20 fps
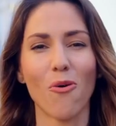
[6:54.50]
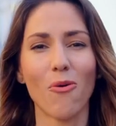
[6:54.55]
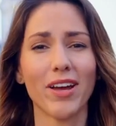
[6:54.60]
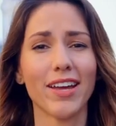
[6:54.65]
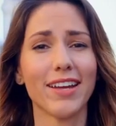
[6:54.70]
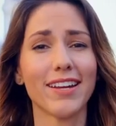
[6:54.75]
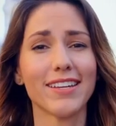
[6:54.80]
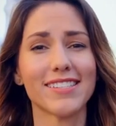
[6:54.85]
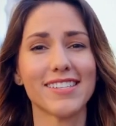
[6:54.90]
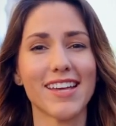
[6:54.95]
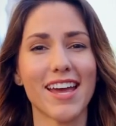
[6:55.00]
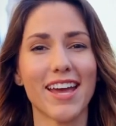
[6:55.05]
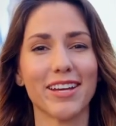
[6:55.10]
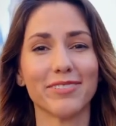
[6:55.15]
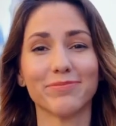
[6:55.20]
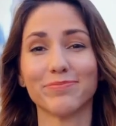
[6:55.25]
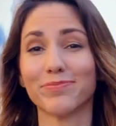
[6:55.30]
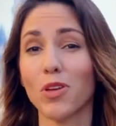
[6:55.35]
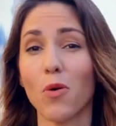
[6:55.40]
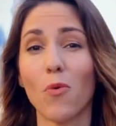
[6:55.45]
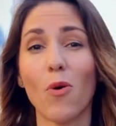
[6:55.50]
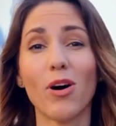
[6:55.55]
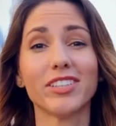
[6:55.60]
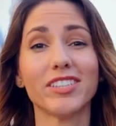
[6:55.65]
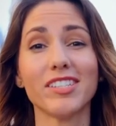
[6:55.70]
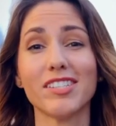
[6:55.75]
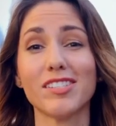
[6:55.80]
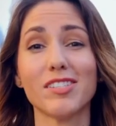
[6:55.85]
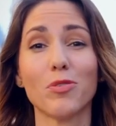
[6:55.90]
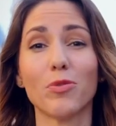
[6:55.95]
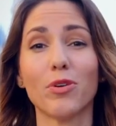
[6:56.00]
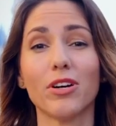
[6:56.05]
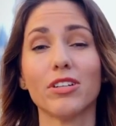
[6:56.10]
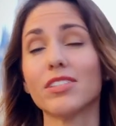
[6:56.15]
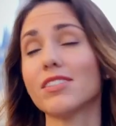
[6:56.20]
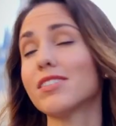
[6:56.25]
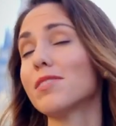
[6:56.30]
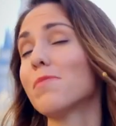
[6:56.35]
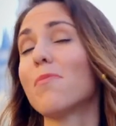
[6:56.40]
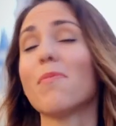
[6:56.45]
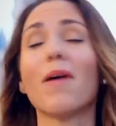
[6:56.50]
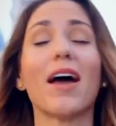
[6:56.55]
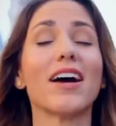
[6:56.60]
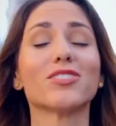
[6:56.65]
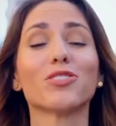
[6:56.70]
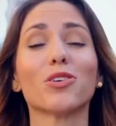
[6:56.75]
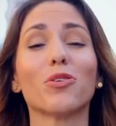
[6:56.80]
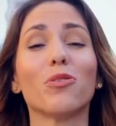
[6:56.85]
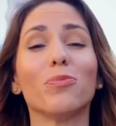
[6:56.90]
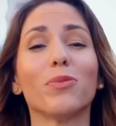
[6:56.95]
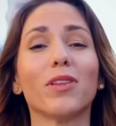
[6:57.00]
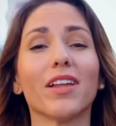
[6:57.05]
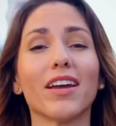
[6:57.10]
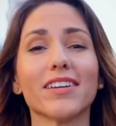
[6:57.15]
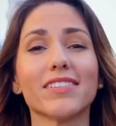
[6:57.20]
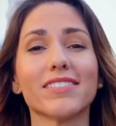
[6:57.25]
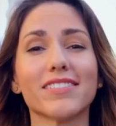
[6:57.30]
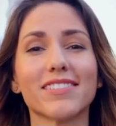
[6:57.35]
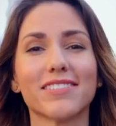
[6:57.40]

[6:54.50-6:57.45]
What can I say? Walt Disney World is a magical place.